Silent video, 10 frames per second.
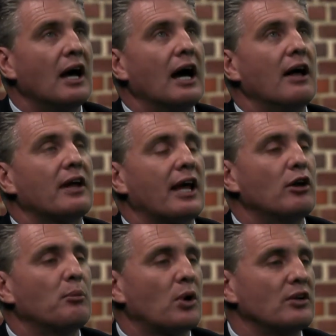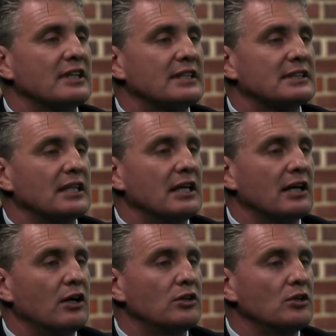The Kenyan projects
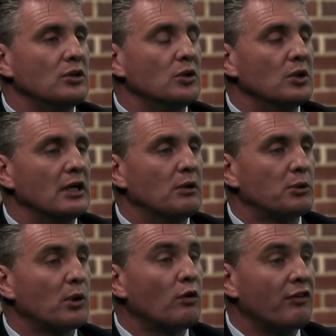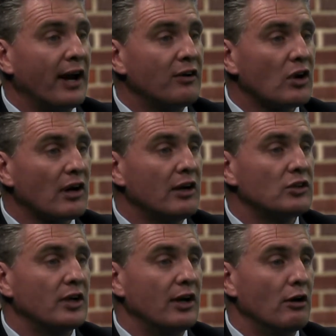go to what we call financial
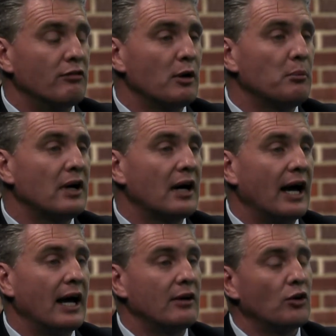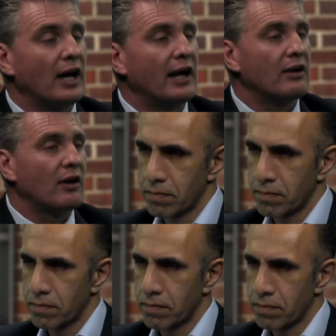closure in November, and Uganda
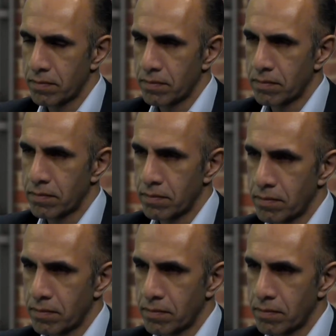around December,